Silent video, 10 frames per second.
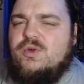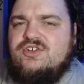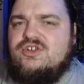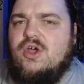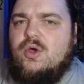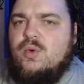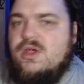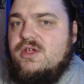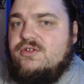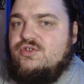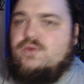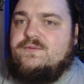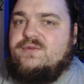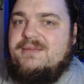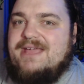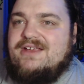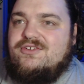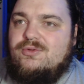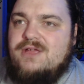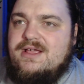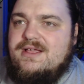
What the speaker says: to go to Fremantle,